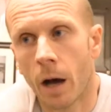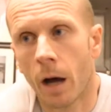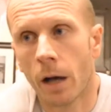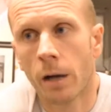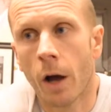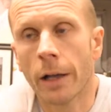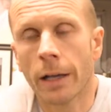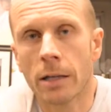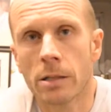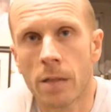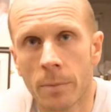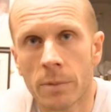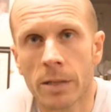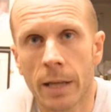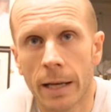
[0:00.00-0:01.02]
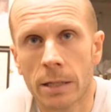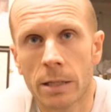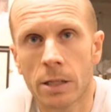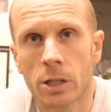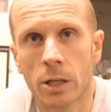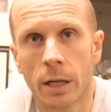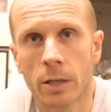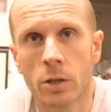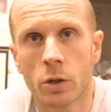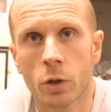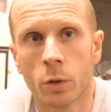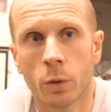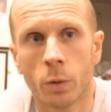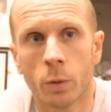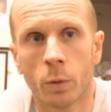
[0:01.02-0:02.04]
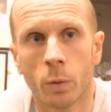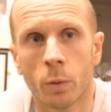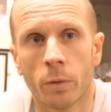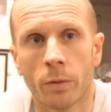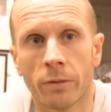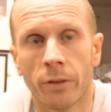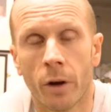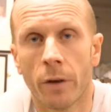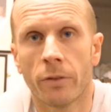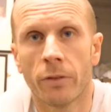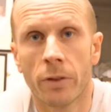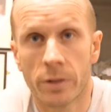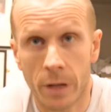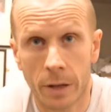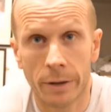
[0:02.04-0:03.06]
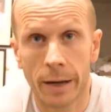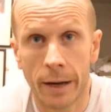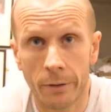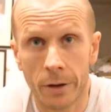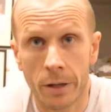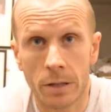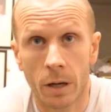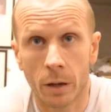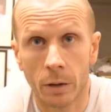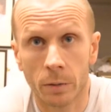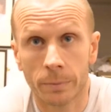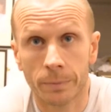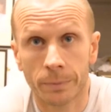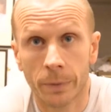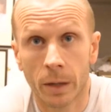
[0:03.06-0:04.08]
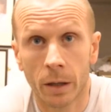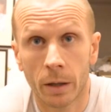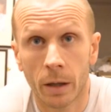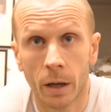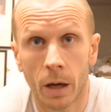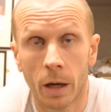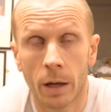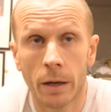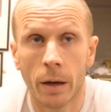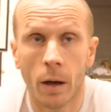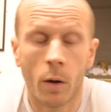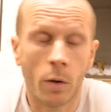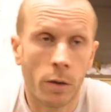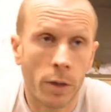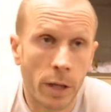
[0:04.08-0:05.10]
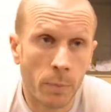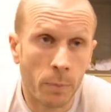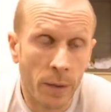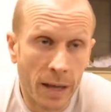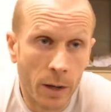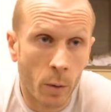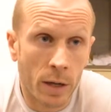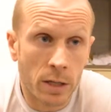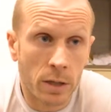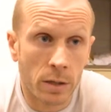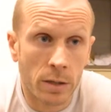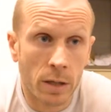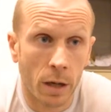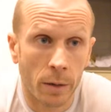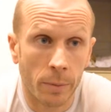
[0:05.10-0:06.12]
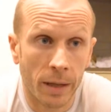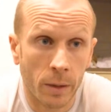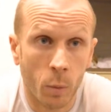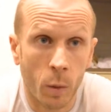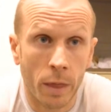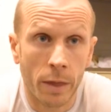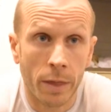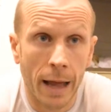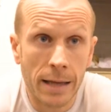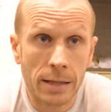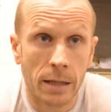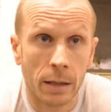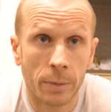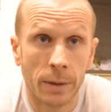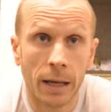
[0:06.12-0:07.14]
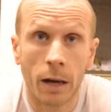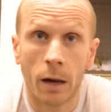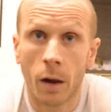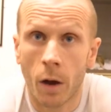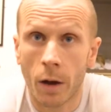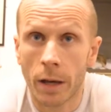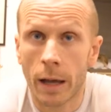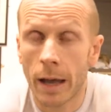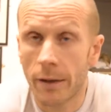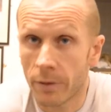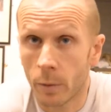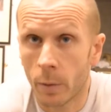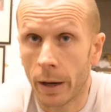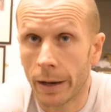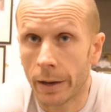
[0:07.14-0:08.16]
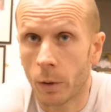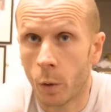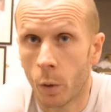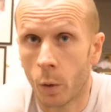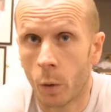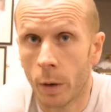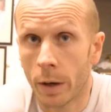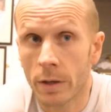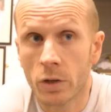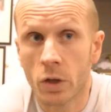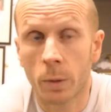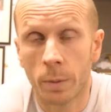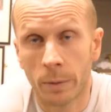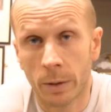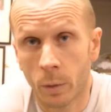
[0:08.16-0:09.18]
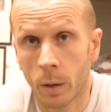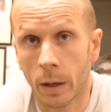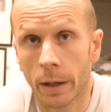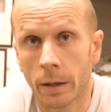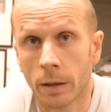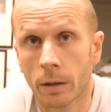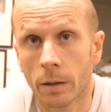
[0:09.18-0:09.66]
I'd like at some stage this year to fight for the Southern Area title. The big question is going to be whether that's going to be at light heavyweight or at super middleweight,